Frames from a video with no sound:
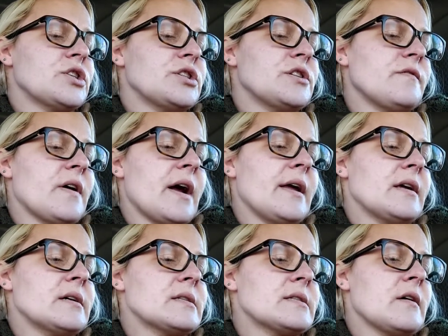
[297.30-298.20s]

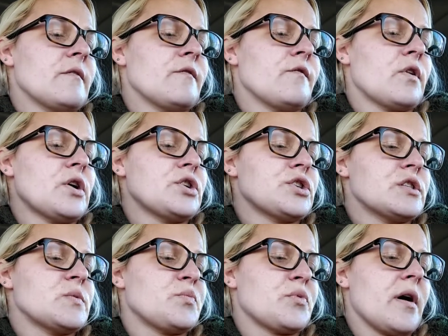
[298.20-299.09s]
gingivitis,
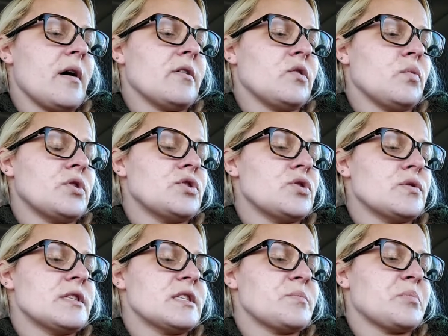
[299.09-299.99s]
freshens breath,
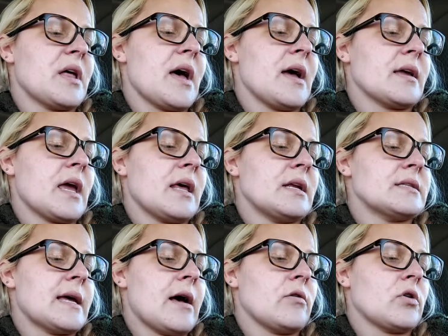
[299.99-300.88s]
reduces plaque, and
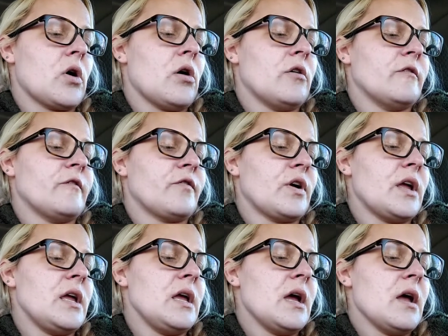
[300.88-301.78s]
it's
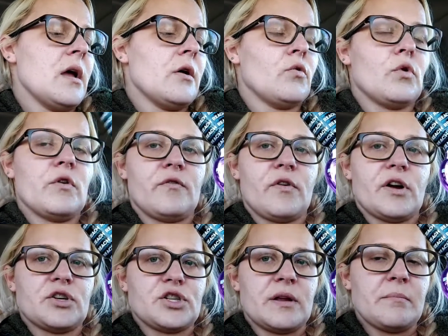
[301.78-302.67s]
alcohol-free,
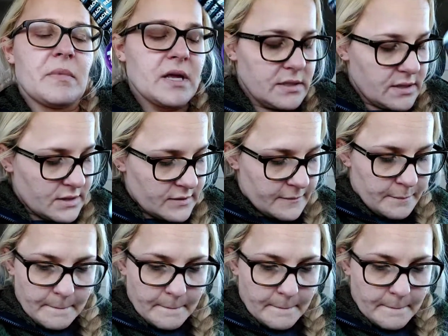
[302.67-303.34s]
refreshing mint.